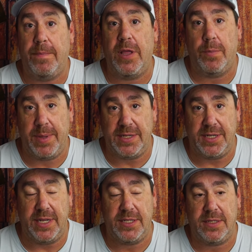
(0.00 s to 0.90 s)
their
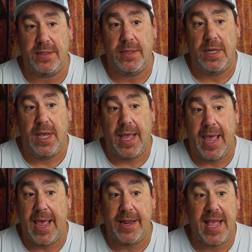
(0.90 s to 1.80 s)
business.
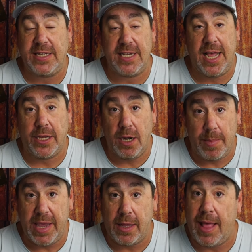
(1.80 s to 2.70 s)
And that's not going to
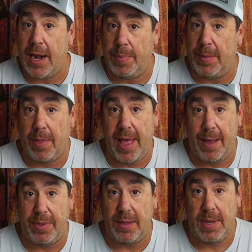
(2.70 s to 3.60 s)
make a lot of people
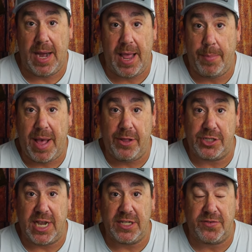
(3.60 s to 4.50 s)
happy. And I
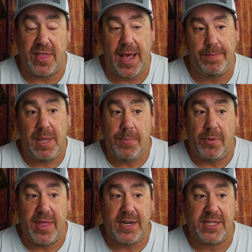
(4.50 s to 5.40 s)
apologize for that.
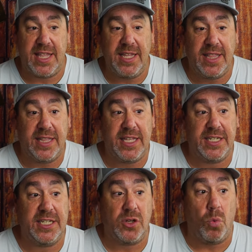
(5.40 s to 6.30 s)
People that think that
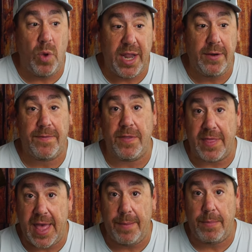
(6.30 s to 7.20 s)
this is a win for
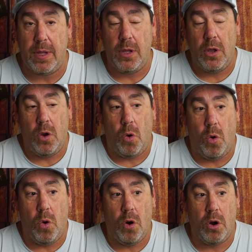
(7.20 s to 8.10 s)
them
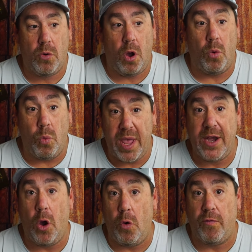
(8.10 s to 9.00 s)
or a
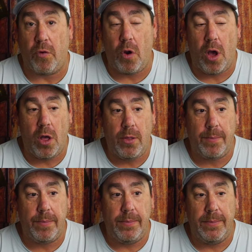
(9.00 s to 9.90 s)
win
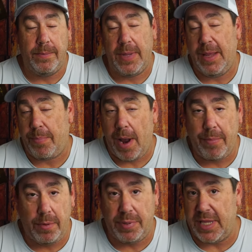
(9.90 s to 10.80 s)
overall, it
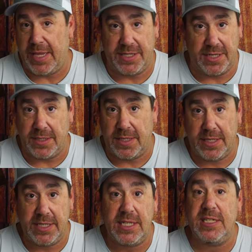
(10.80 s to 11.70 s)
probably isn't.
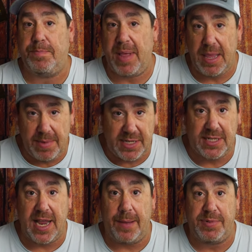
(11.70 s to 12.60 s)
This is baby
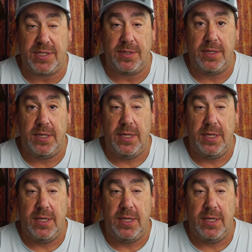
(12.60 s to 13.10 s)
steps.